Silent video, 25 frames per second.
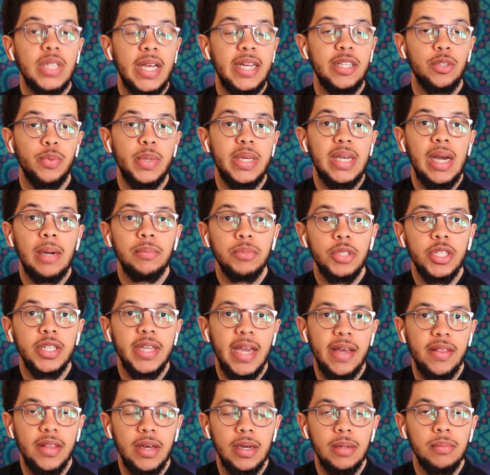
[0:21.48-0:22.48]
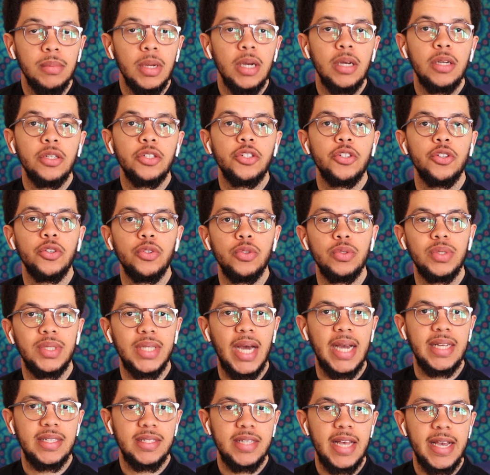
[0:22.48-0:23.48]
as we come together to
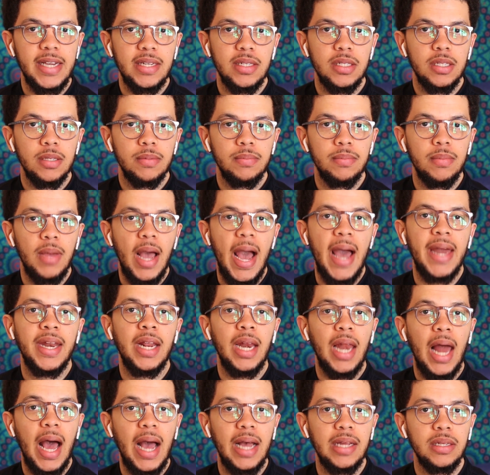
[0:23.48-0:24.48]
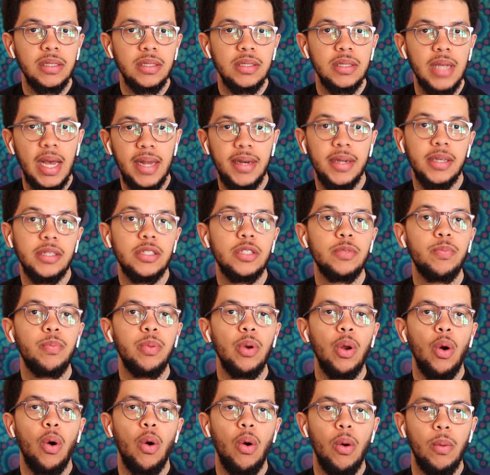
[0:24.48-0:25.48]
dissect, analyze and
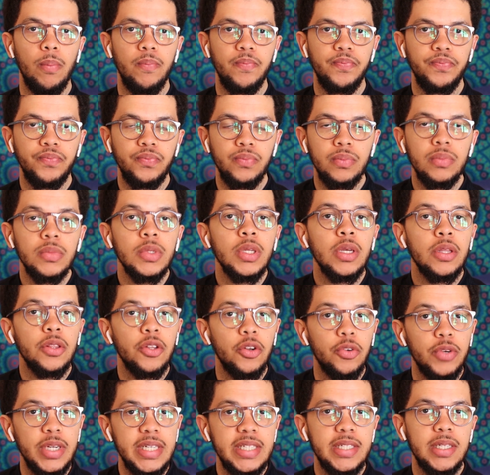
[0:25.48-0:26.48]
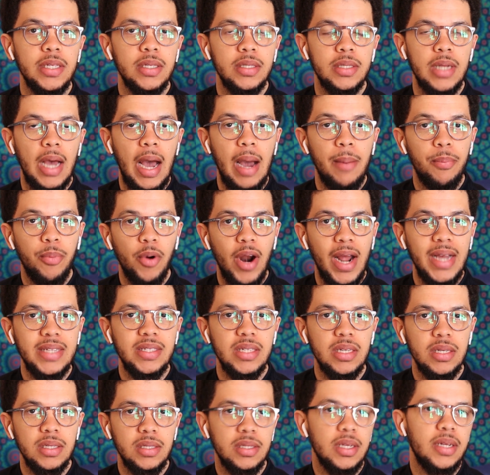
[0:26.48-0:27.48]
explore the recent
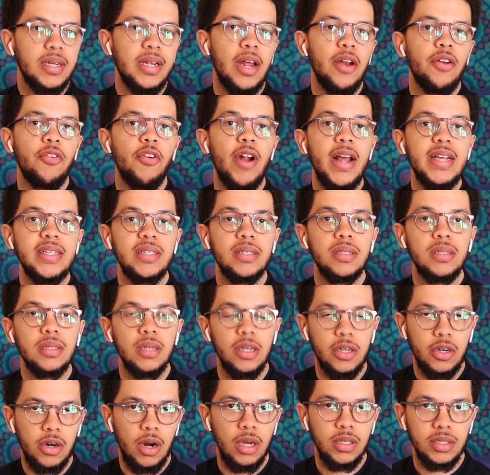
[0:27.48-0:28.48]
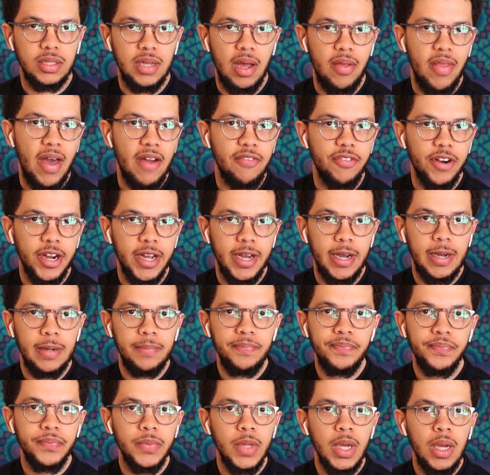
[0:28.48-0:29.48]
uprisings and unrest across South
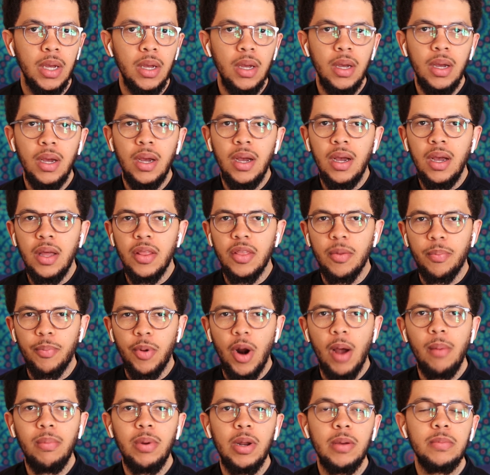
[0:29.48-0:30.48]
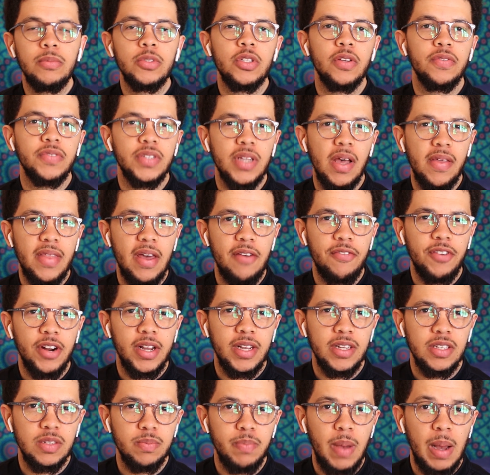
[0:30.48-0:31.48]
Africa, the problems of South
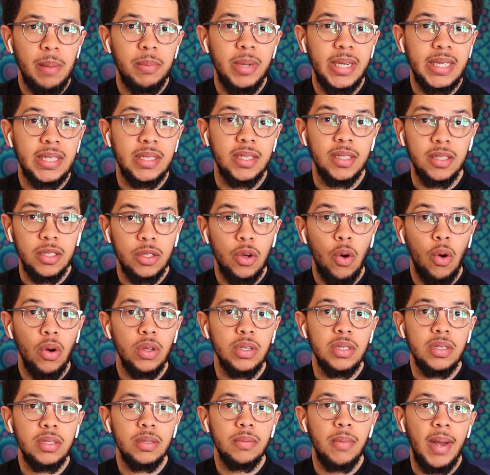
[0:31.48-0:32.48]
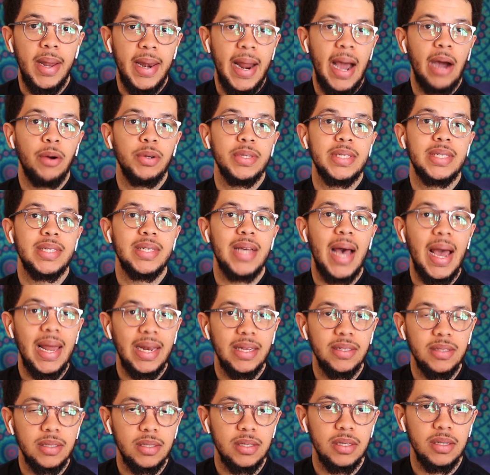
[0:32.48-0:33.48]
Africa's public discourse and how it
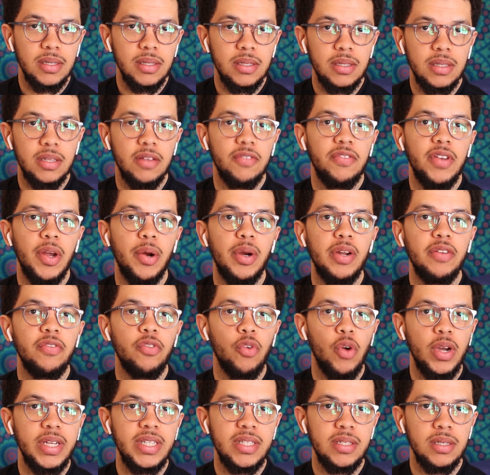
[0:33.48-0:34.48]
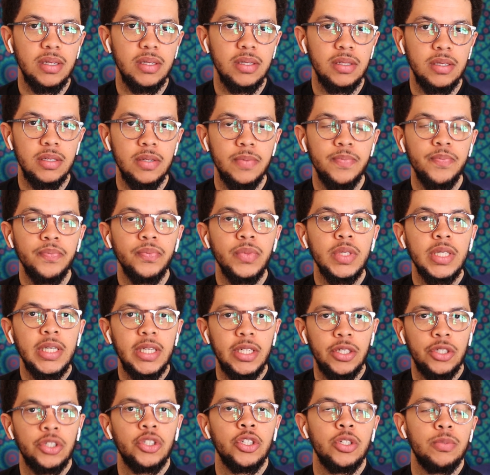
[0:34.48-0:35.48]
silences the very voices
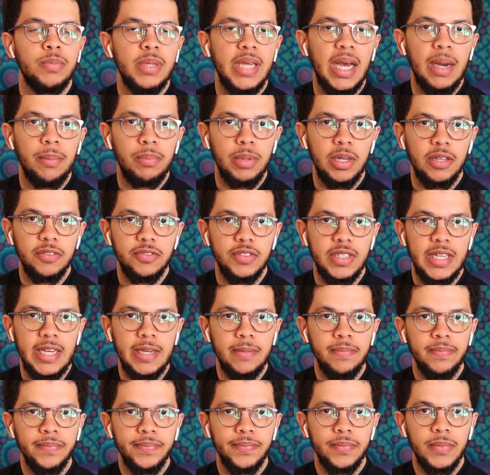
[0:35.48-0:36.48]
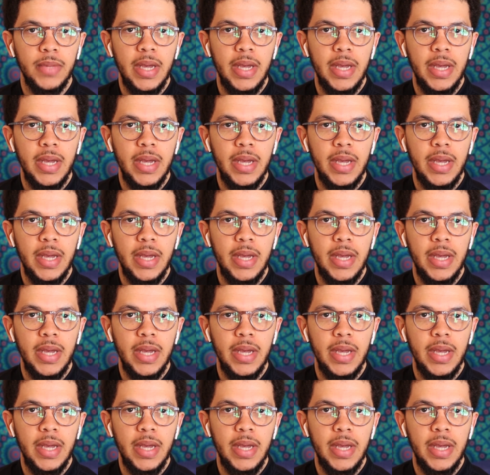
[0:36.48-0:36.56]
it should be uplifting,